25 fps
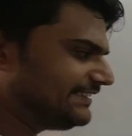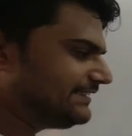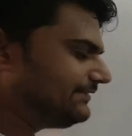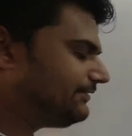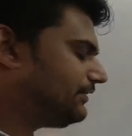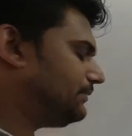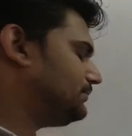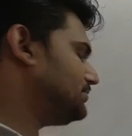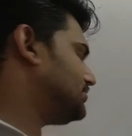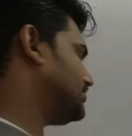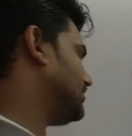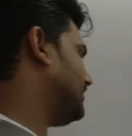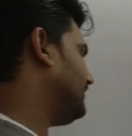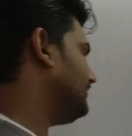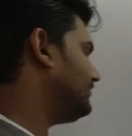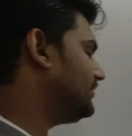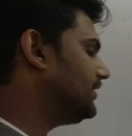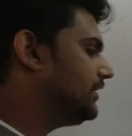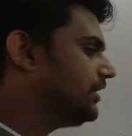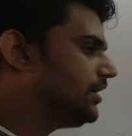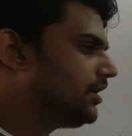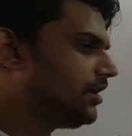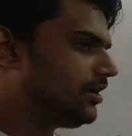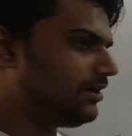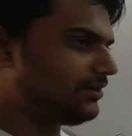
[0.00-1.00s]
in the formation of,
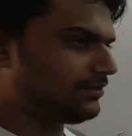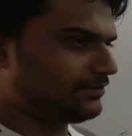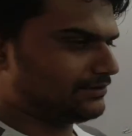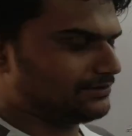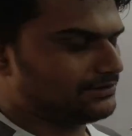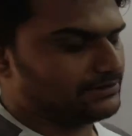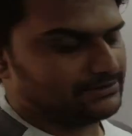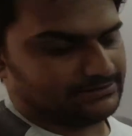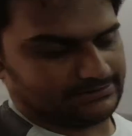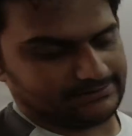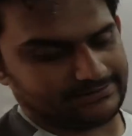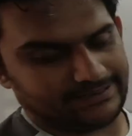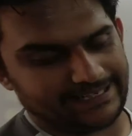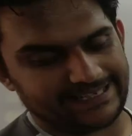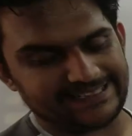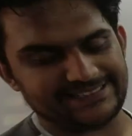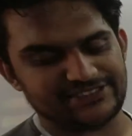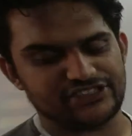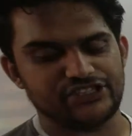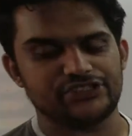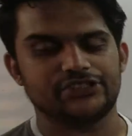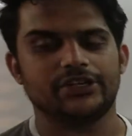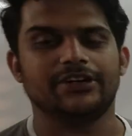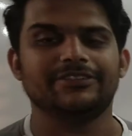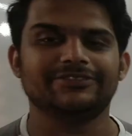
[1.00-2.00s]
or the
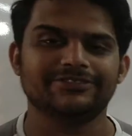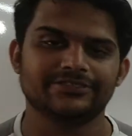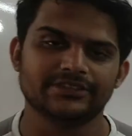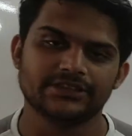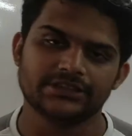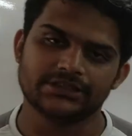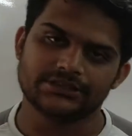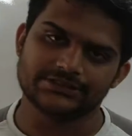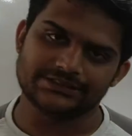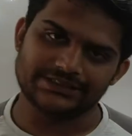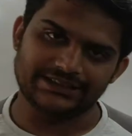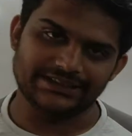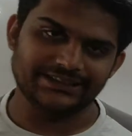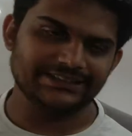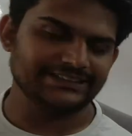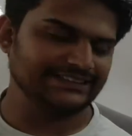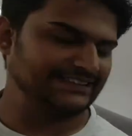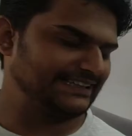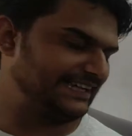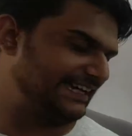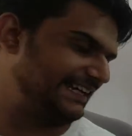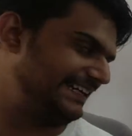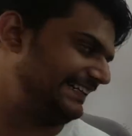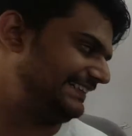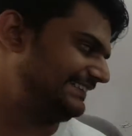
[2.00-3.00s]
exchange of the
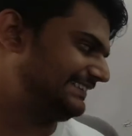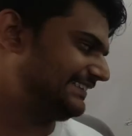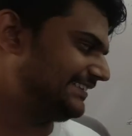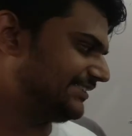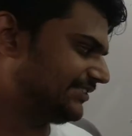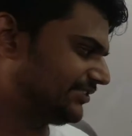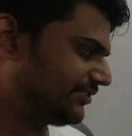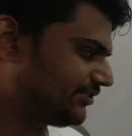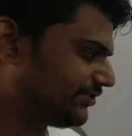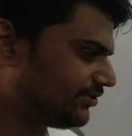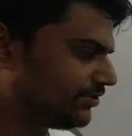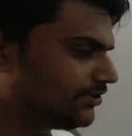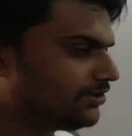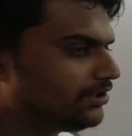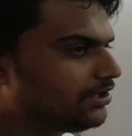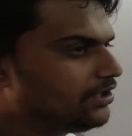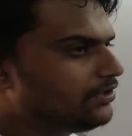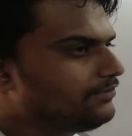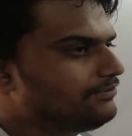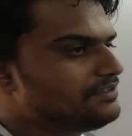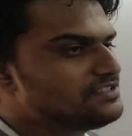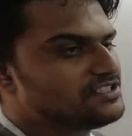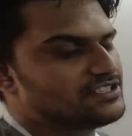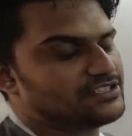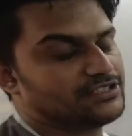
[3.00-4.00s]
characters,
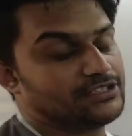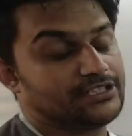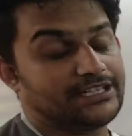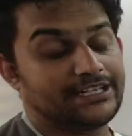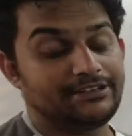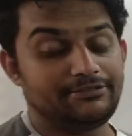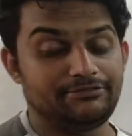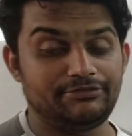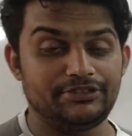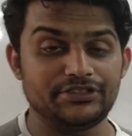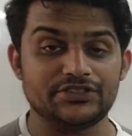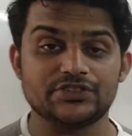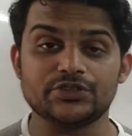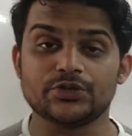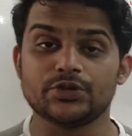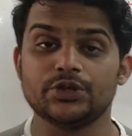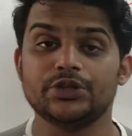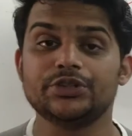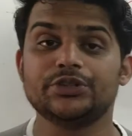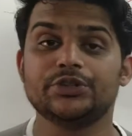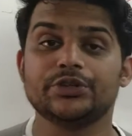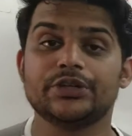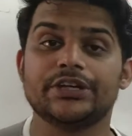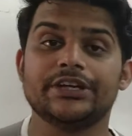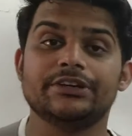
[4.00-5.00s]
which is
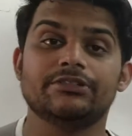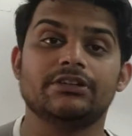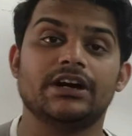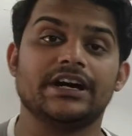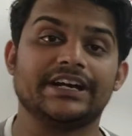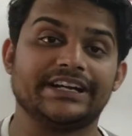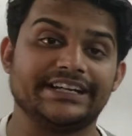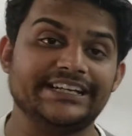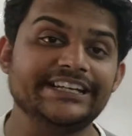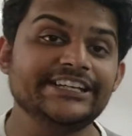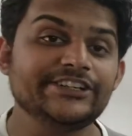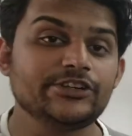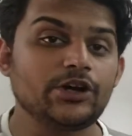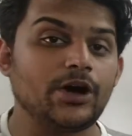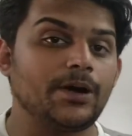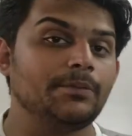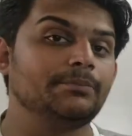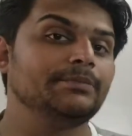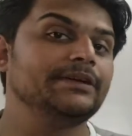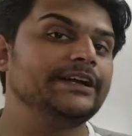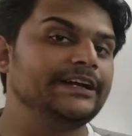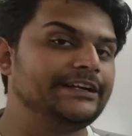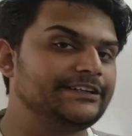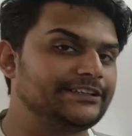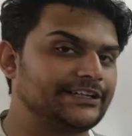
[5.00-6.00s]
going to give a
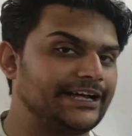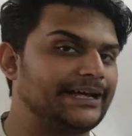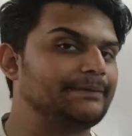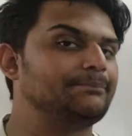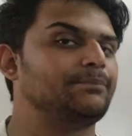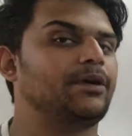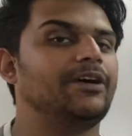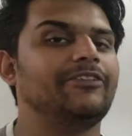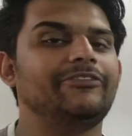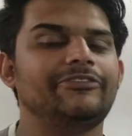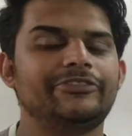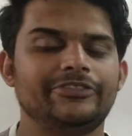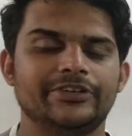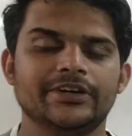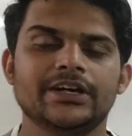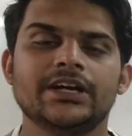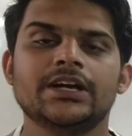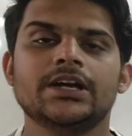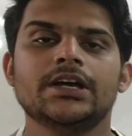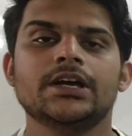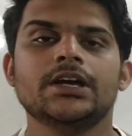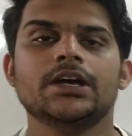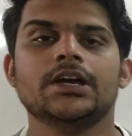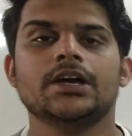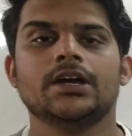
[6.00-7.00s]
recombinant type of
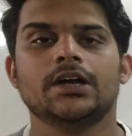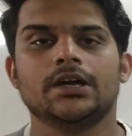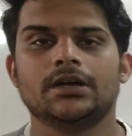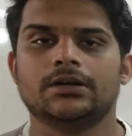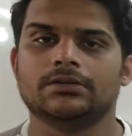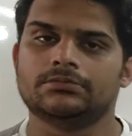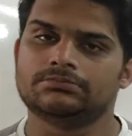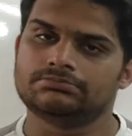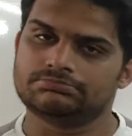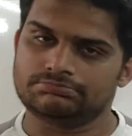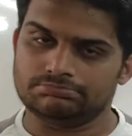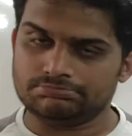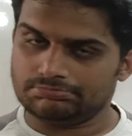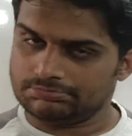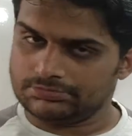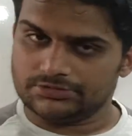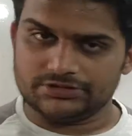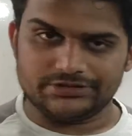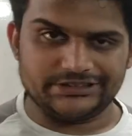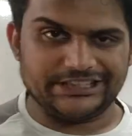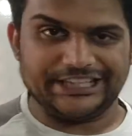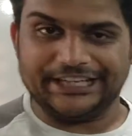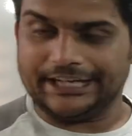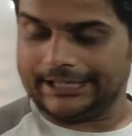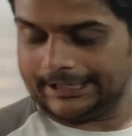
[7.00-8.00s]

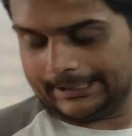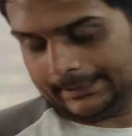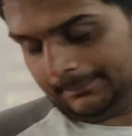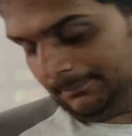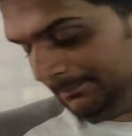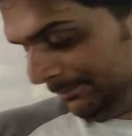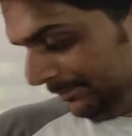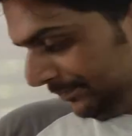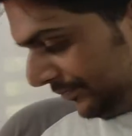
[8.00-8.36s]
DNA.